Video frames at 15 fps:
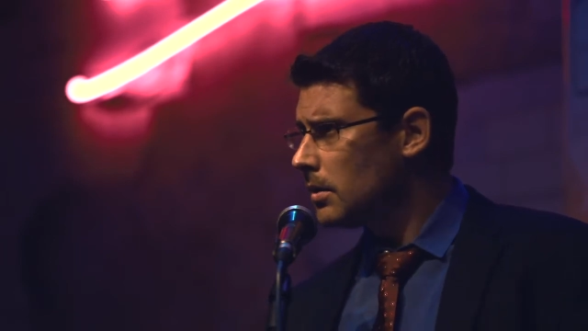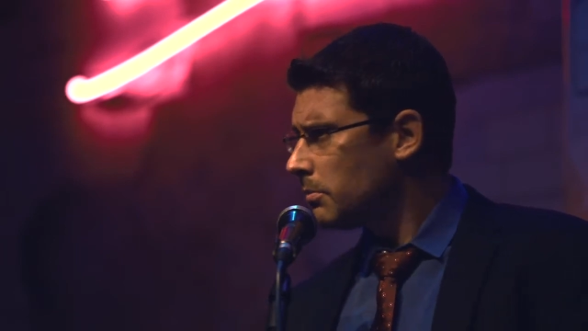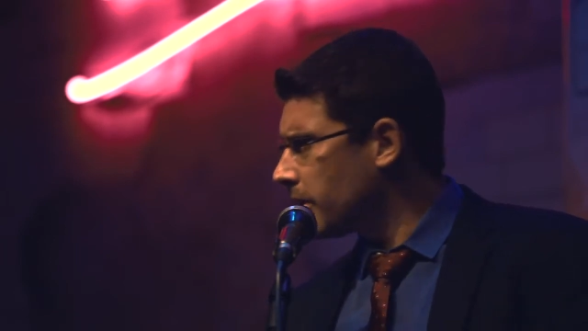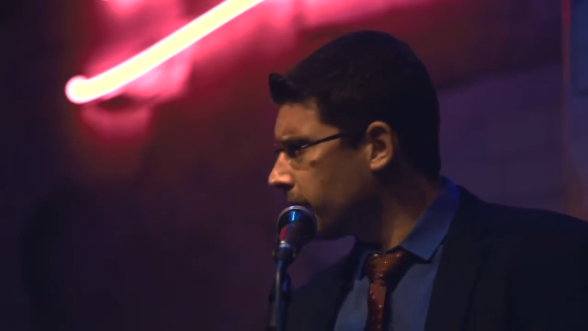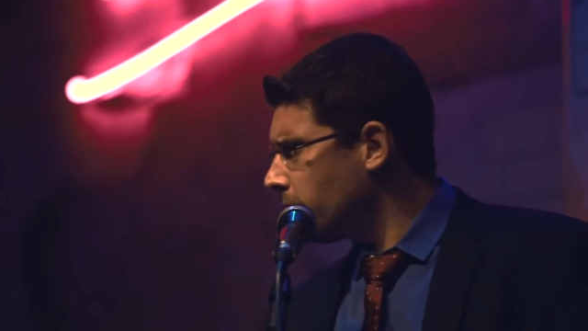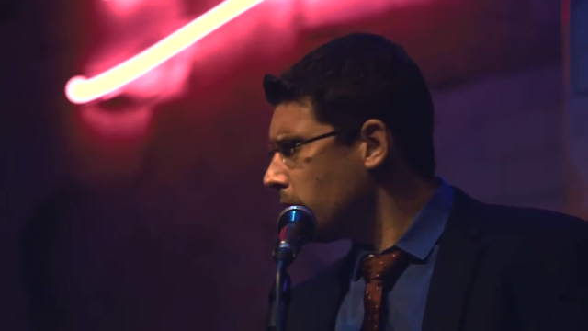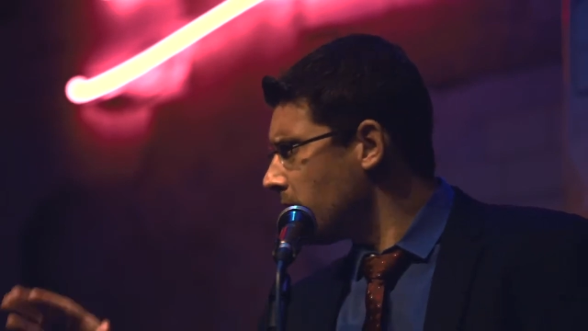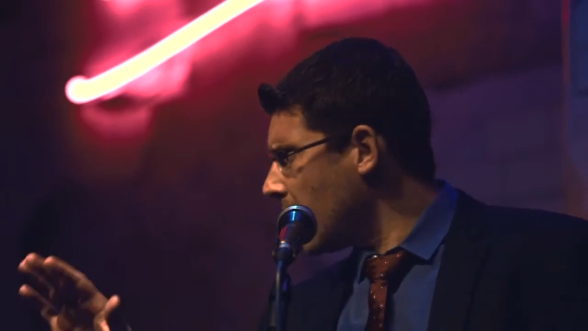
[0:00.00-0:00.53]
But
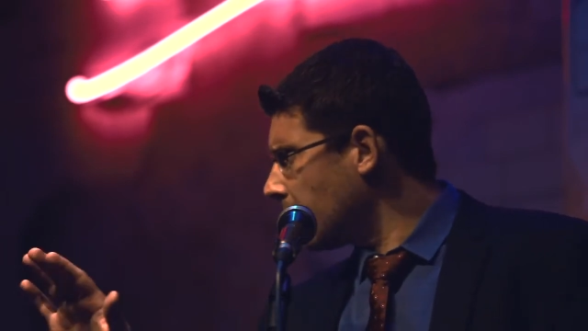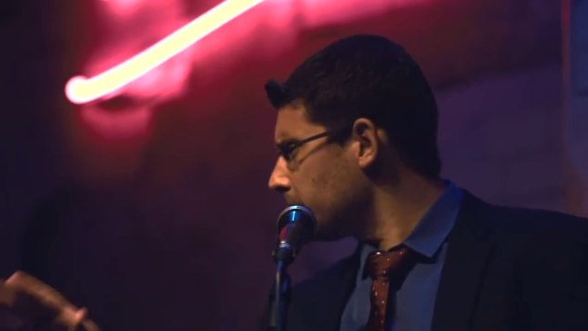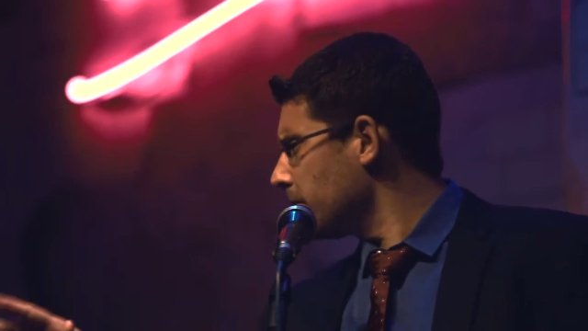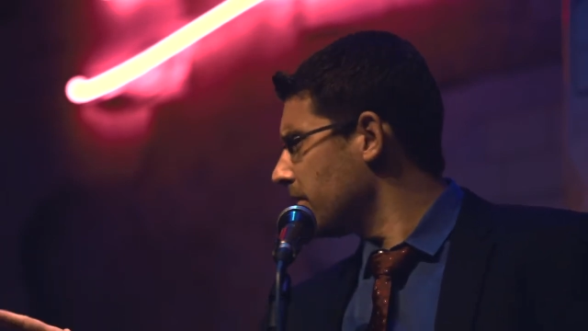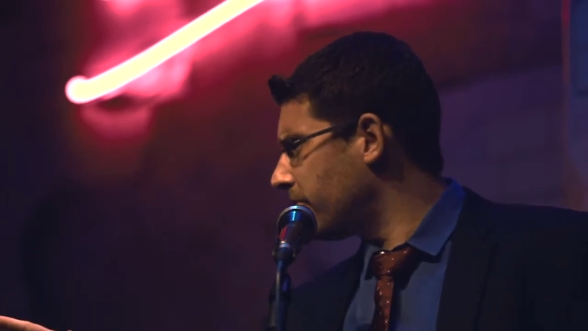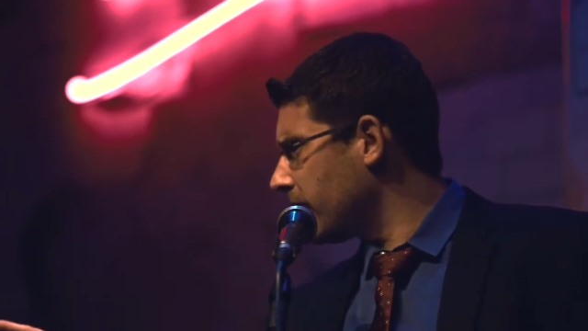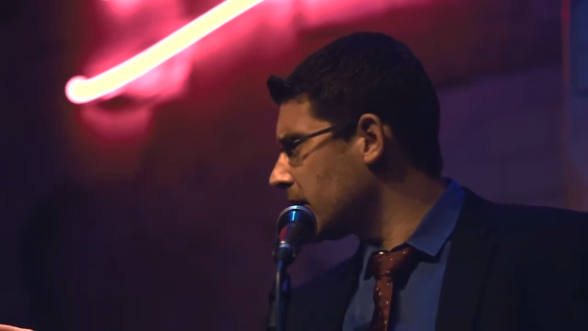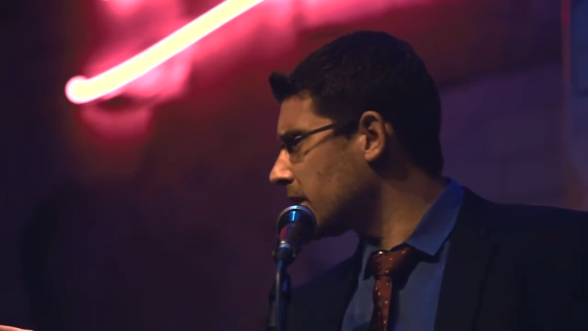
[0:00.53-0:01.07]
if you let
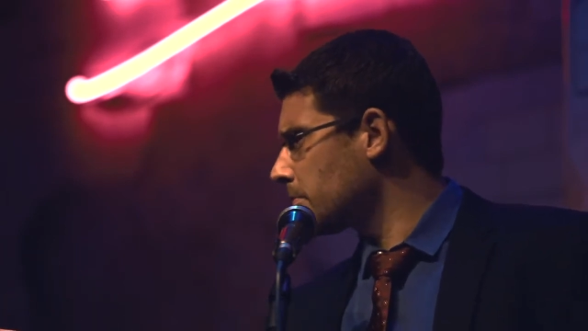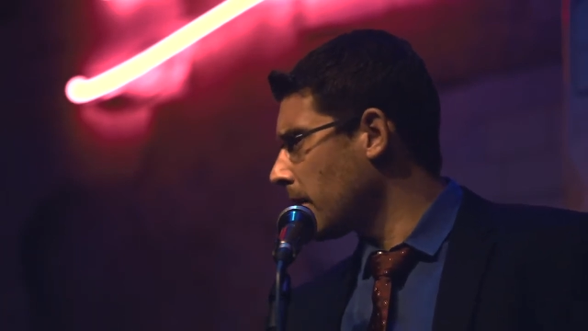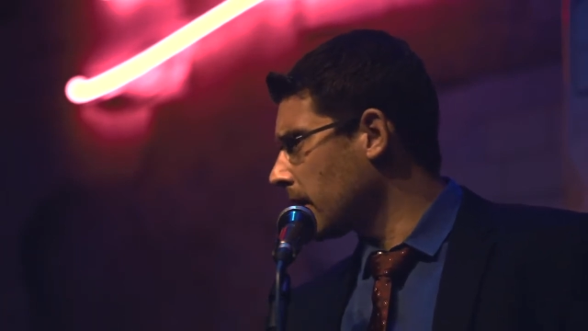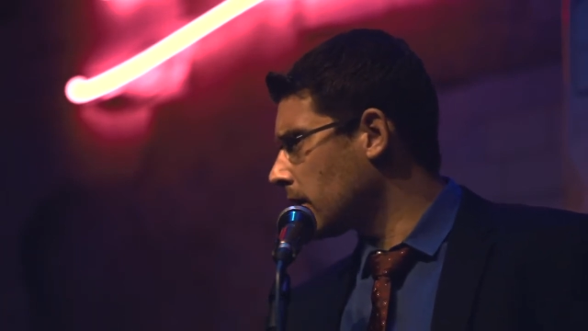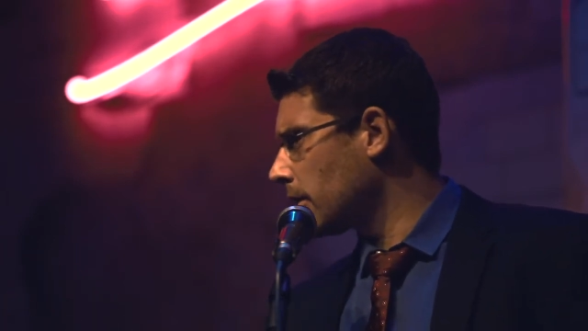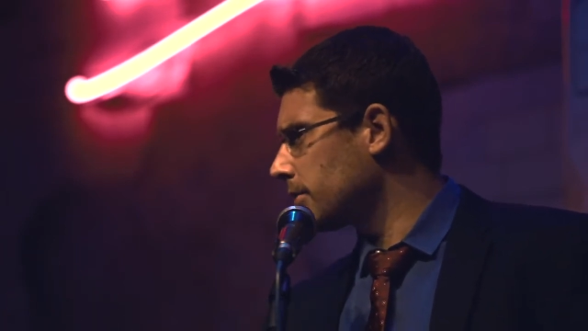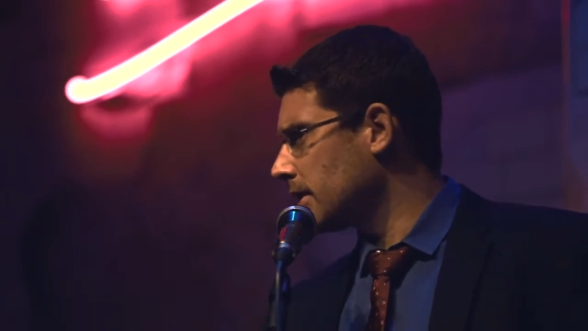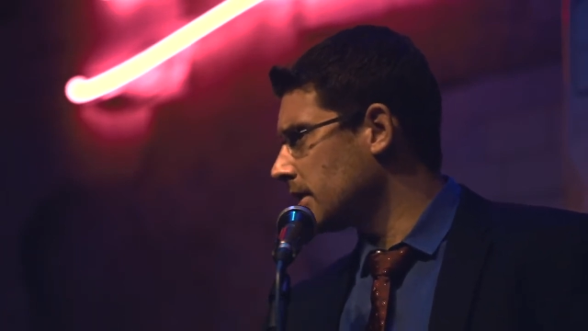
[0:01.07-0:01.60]
me finish my
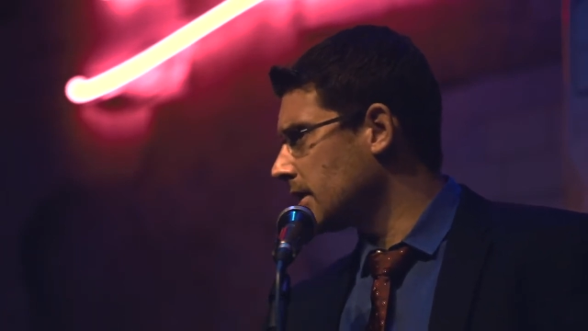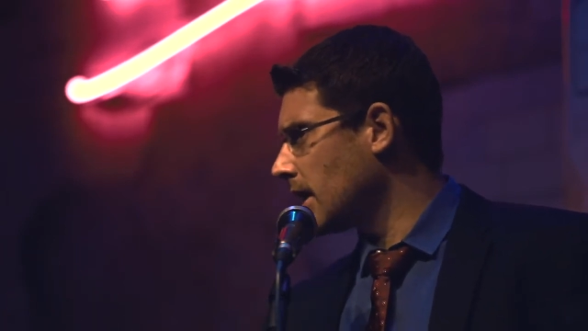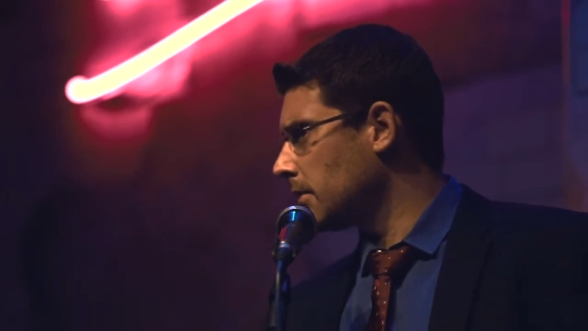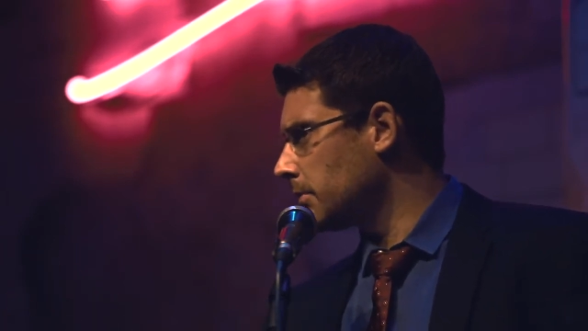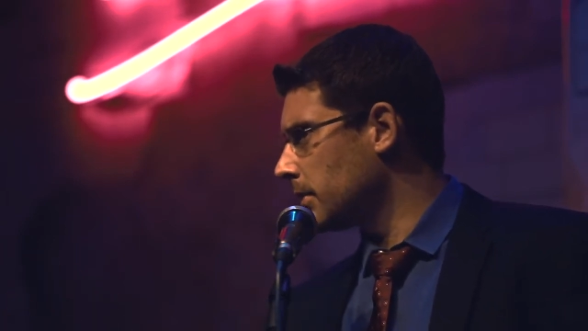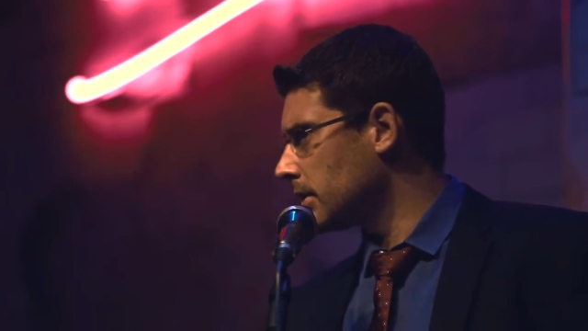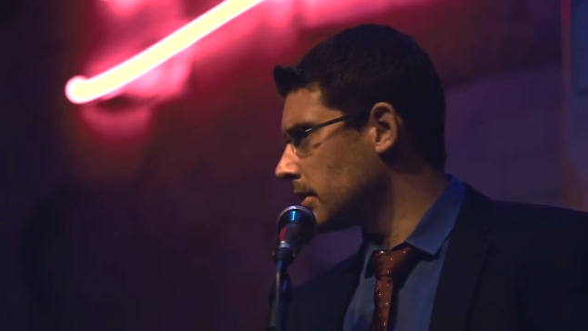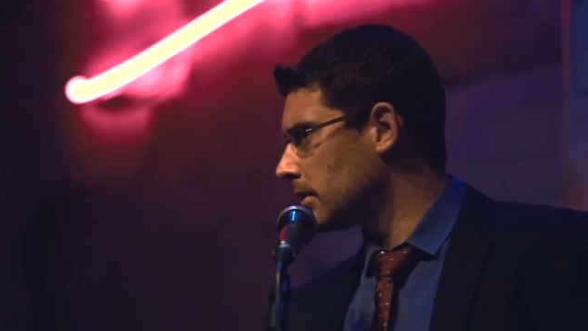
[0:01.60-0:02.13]
closing statement,